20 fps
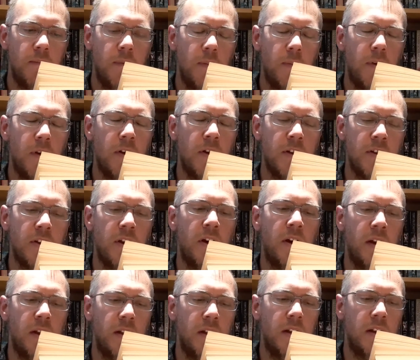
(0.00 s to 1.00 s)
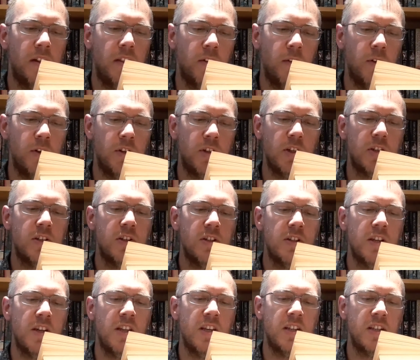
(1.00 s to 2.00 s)
I'm going to die, he thought, just because
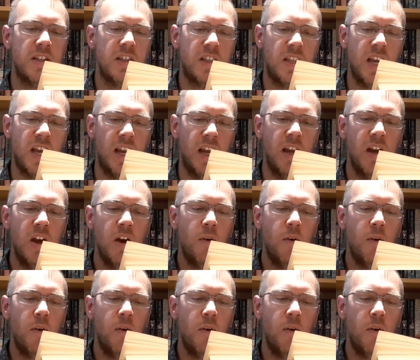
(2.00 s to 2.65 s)
of this thing,